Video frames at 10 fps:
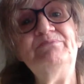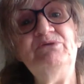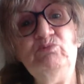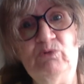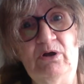and
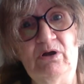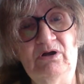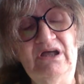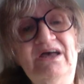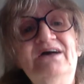be
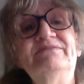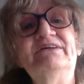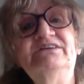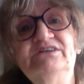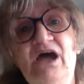wrong
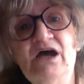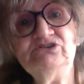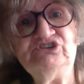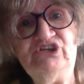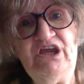than to not
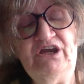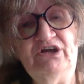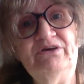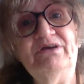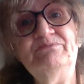
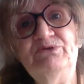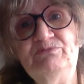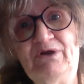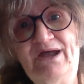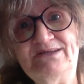share and be
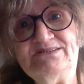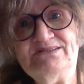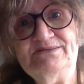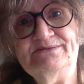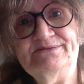right.
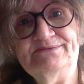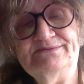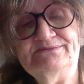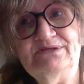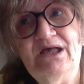
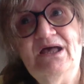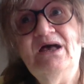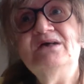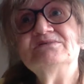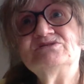
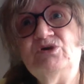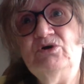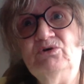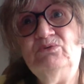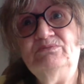
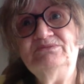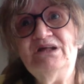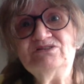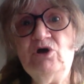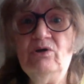So
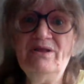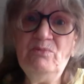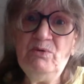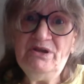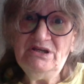that's all I
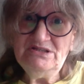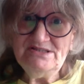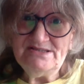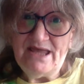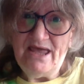wanted to
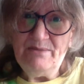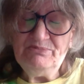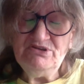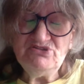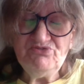say.
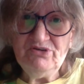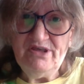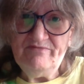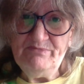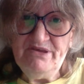Please
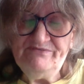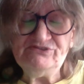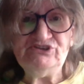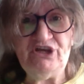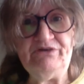forgive me for
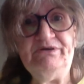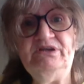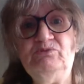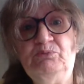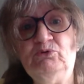sharing
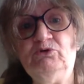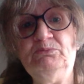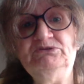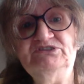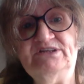
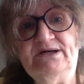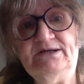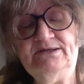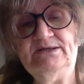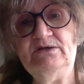Deplorable
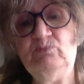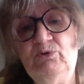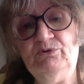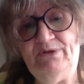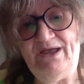Duck. It
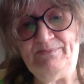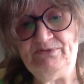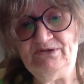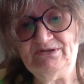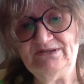won't
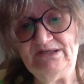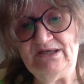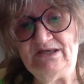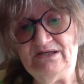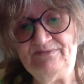happen
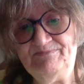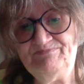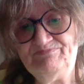again.